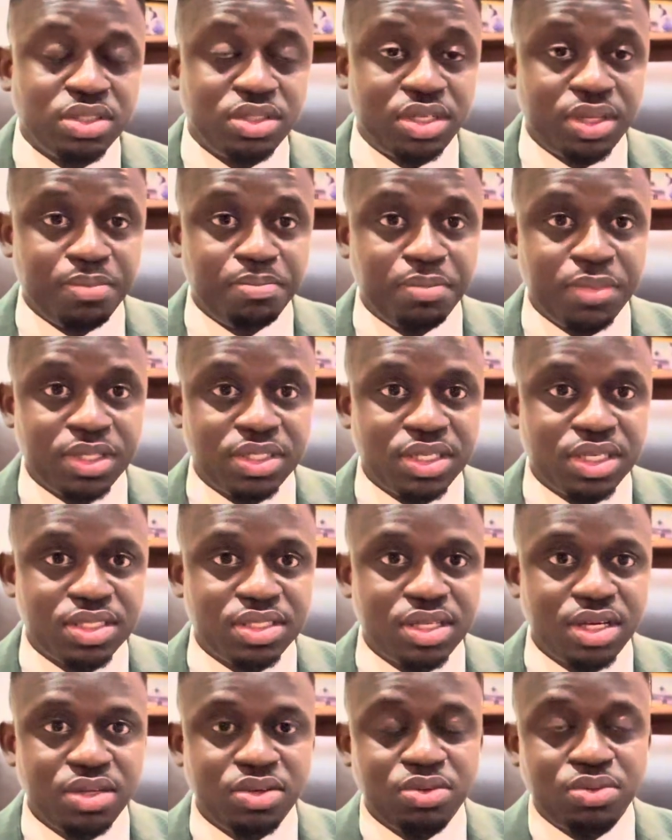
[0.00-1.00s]
the methods
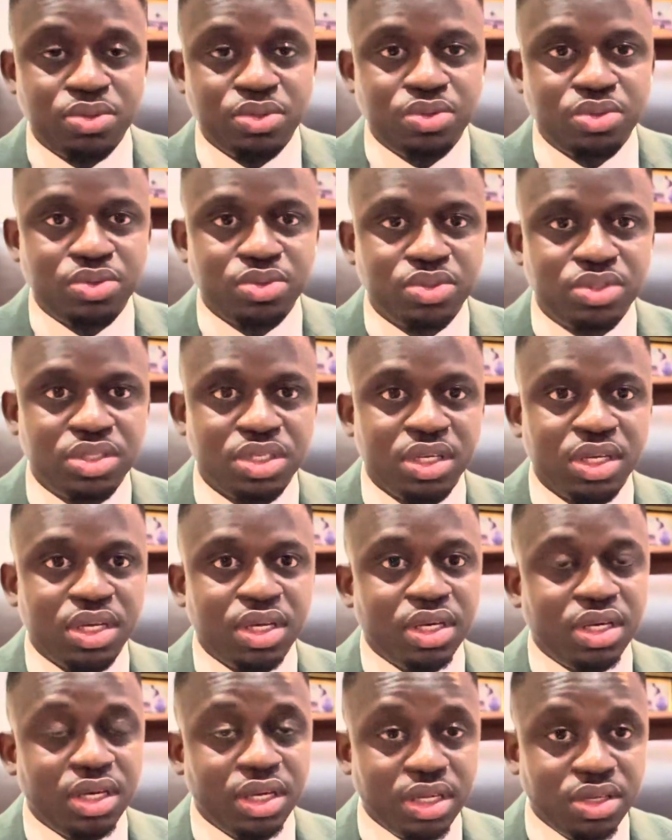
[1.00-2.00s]
that you will use
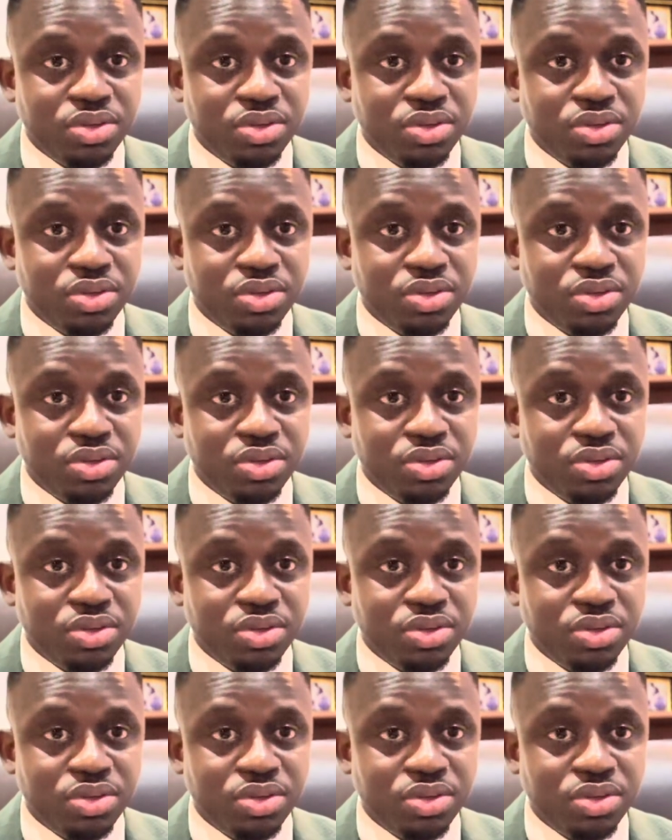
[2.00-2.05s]
in